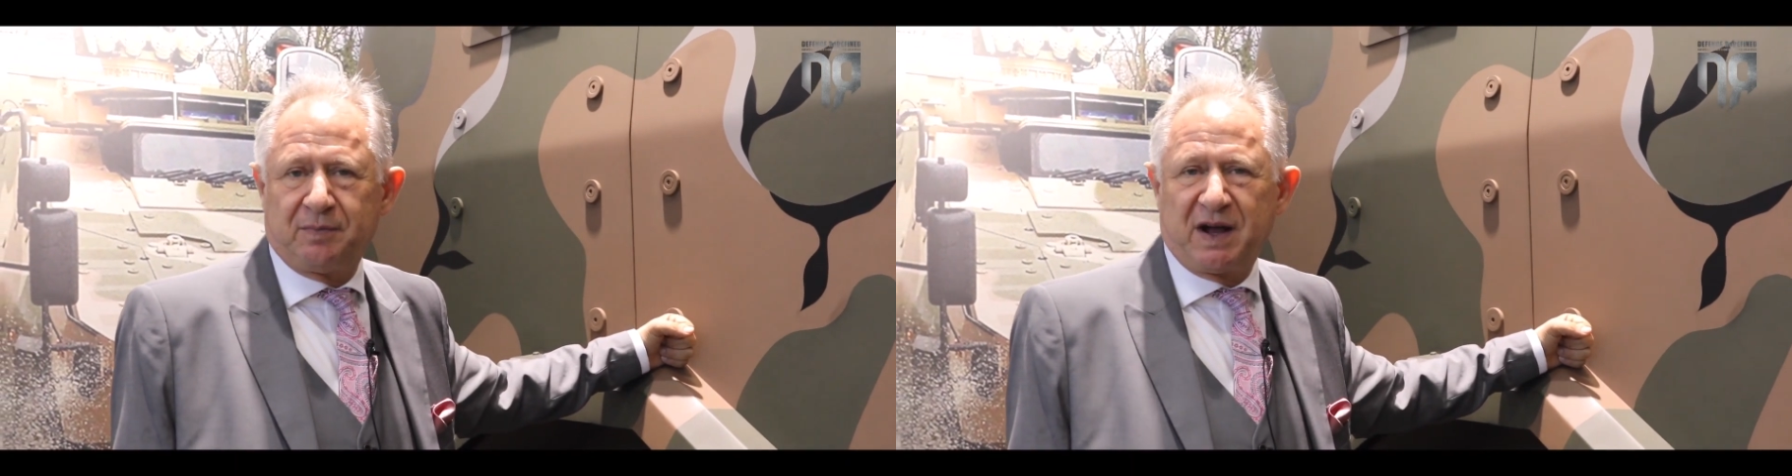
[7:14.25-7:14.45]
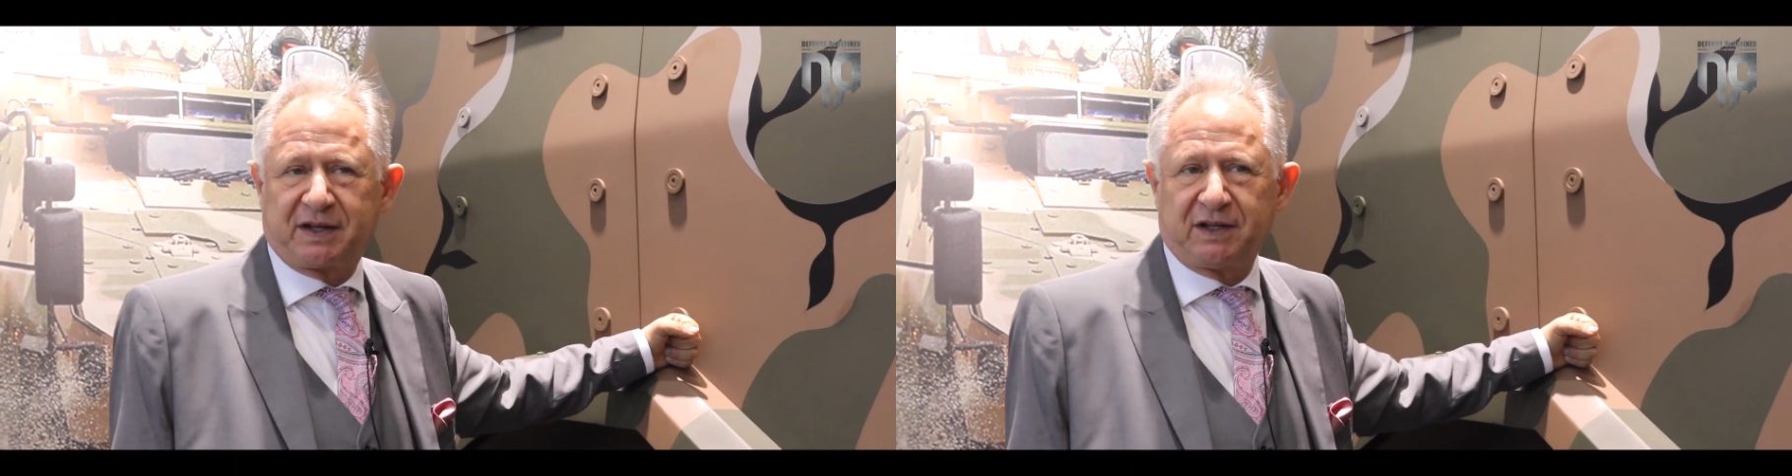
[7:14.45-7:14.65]

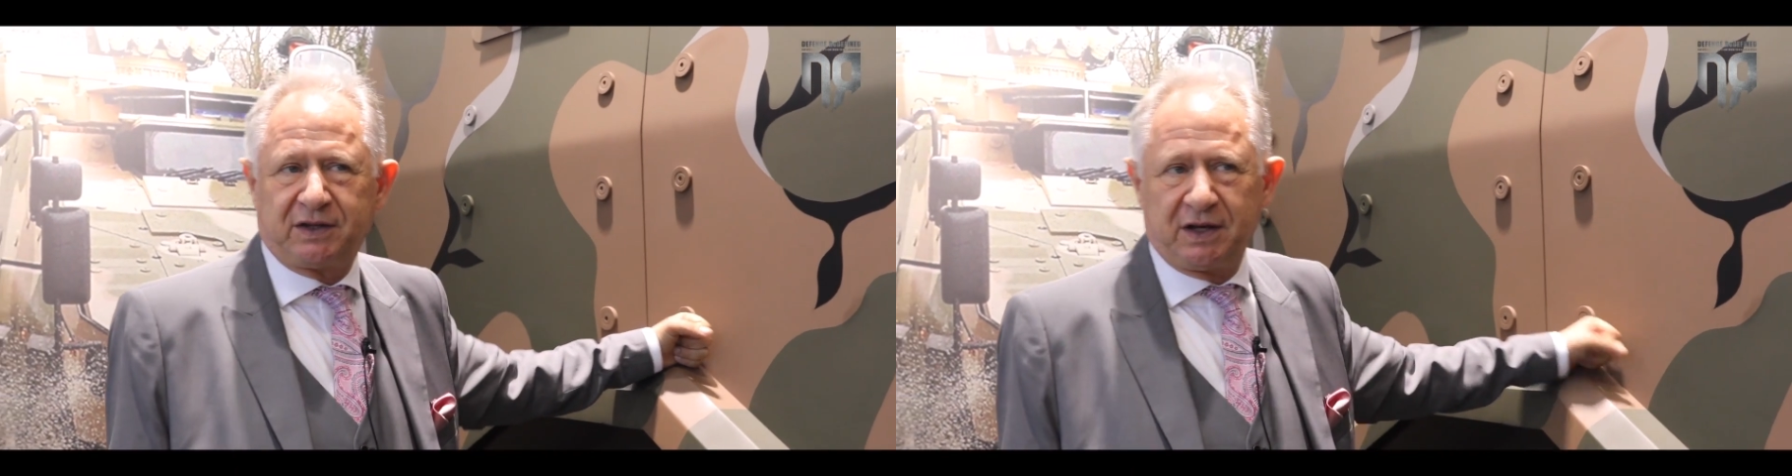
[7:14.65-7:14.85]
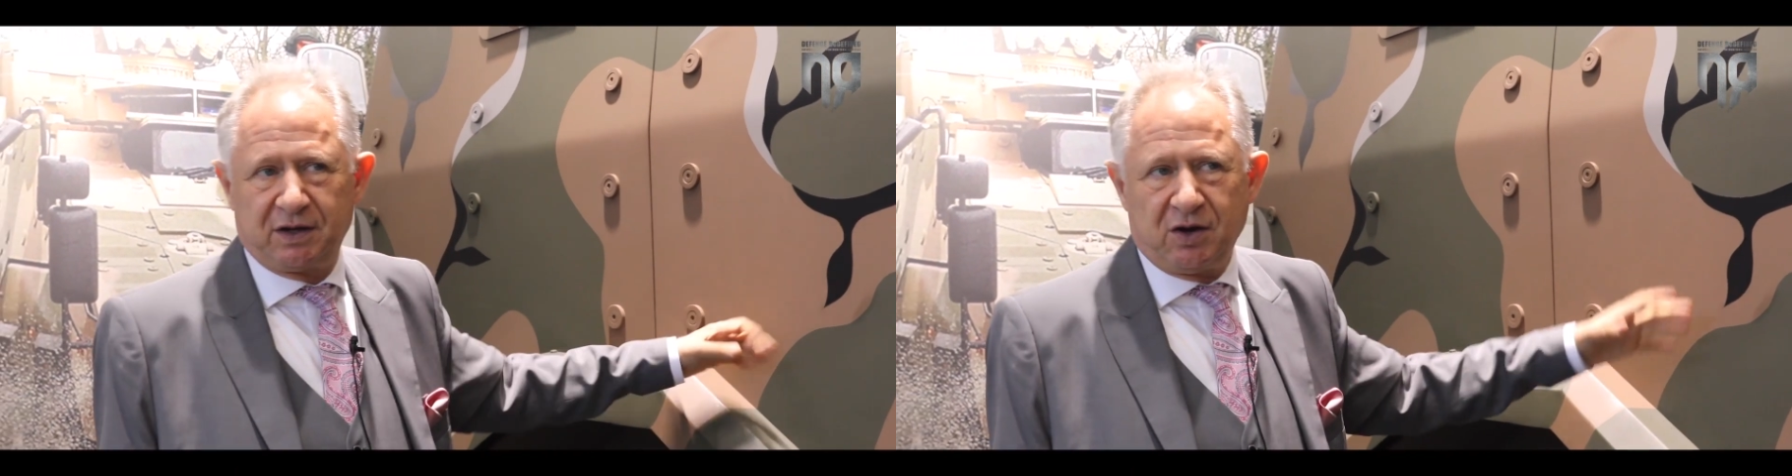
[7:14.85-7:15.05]

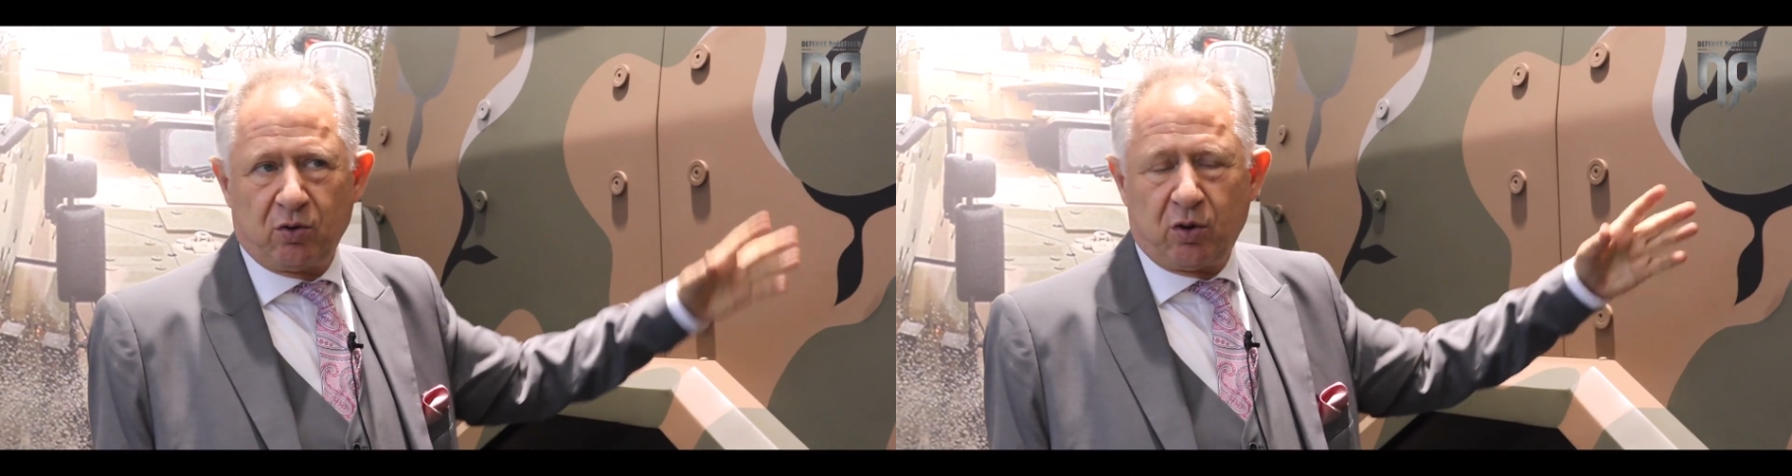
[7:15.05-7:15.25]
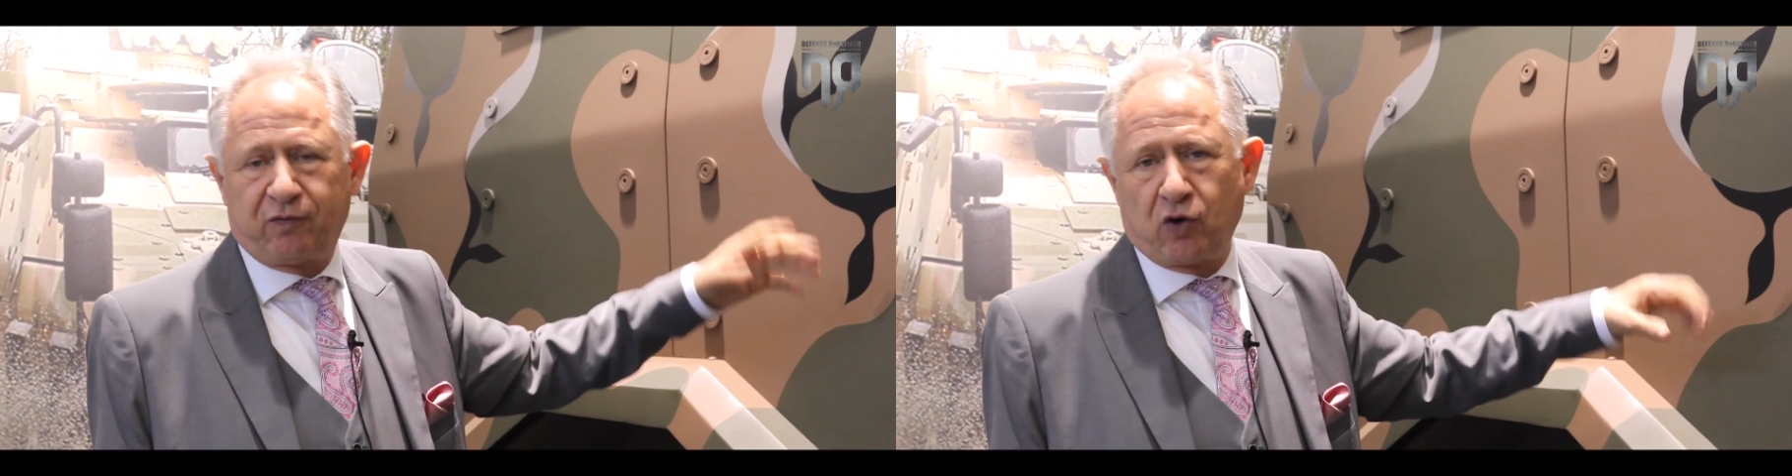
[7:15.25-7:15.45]
marketing
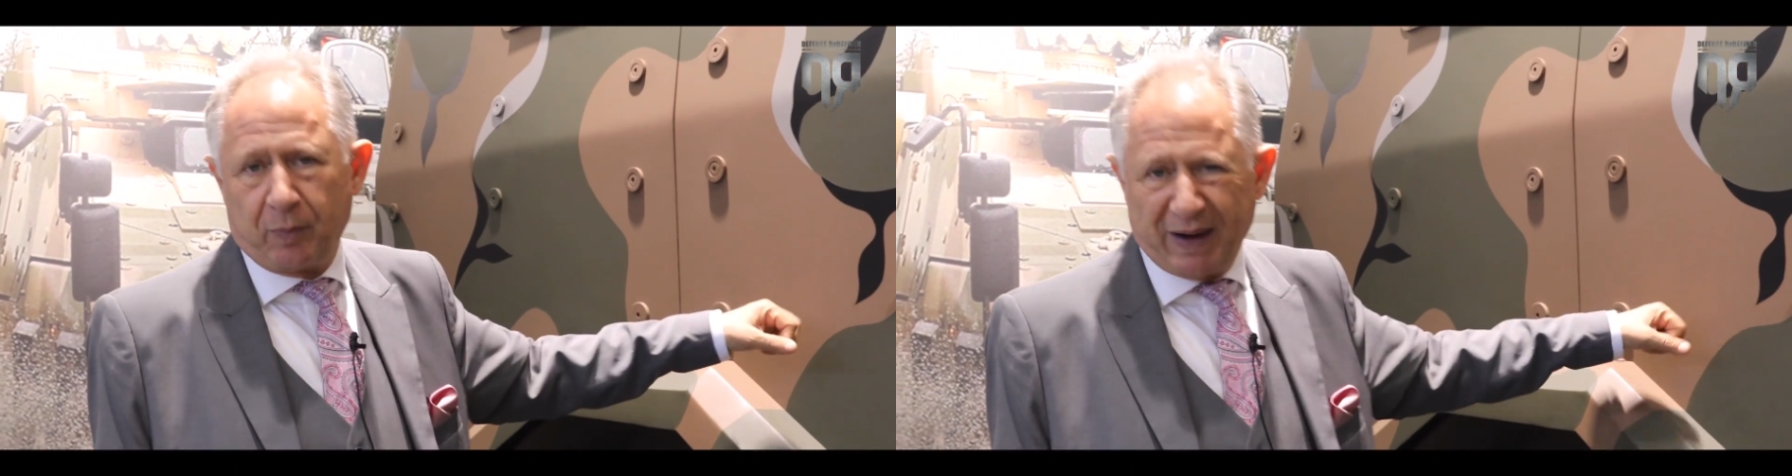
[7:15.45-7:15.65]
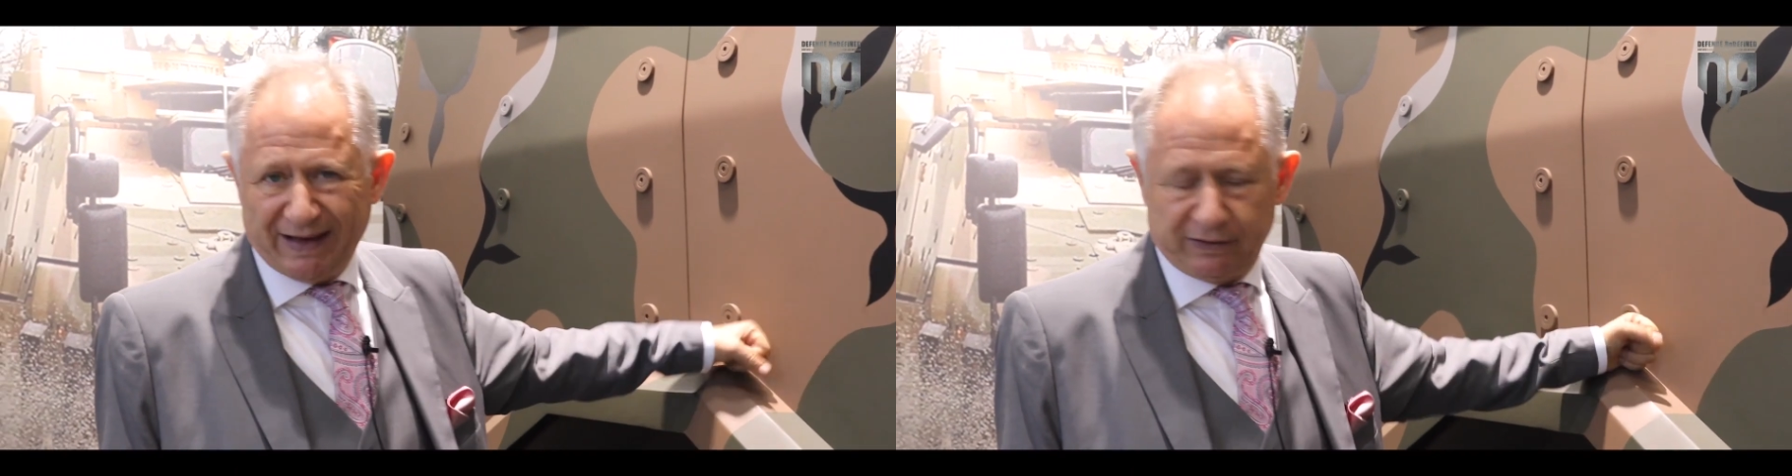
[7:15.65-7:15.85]
of
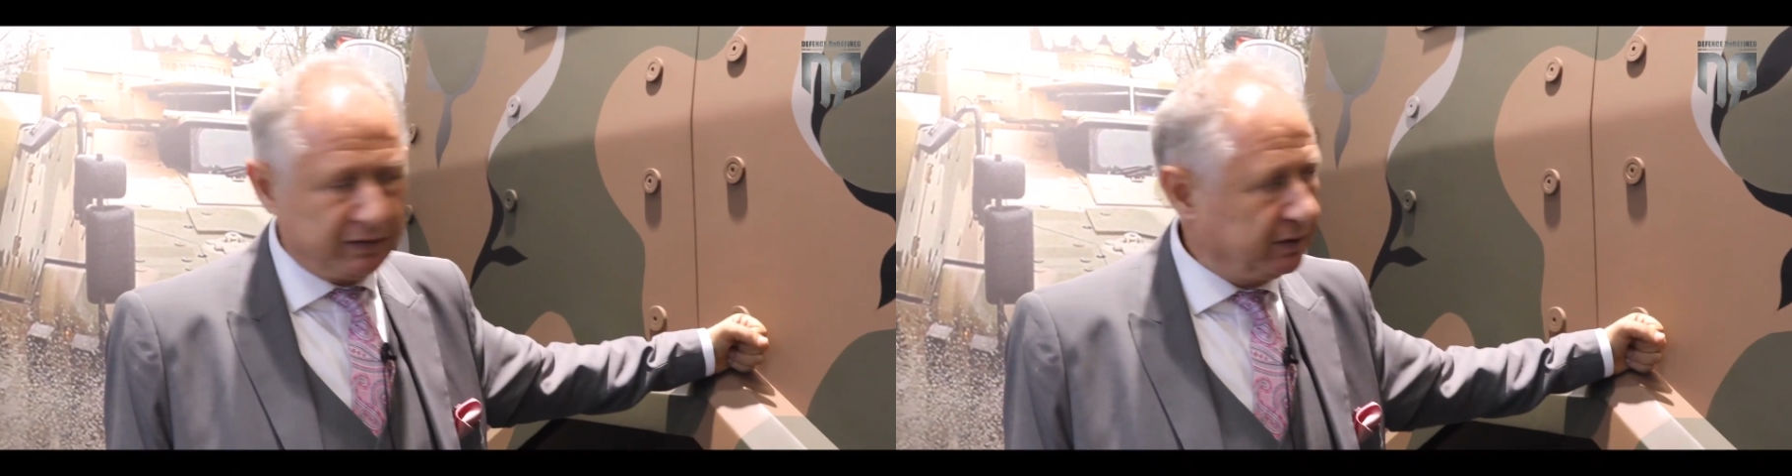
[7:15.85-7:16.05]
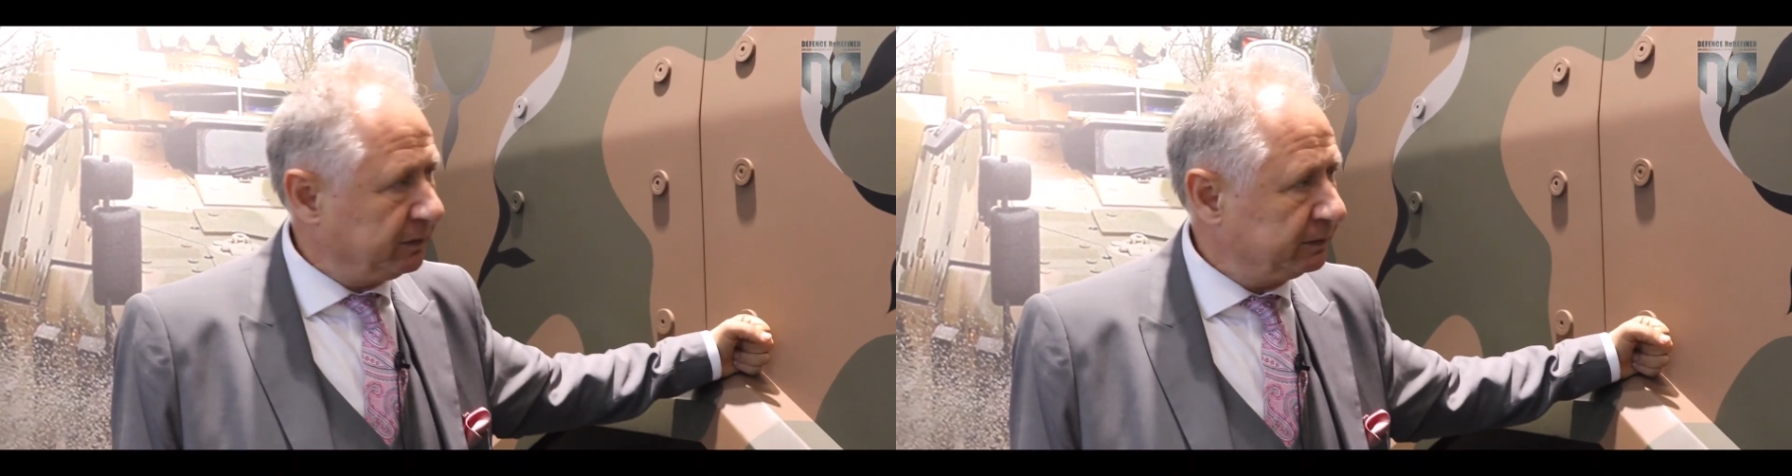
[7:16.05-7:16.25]
Hoplite.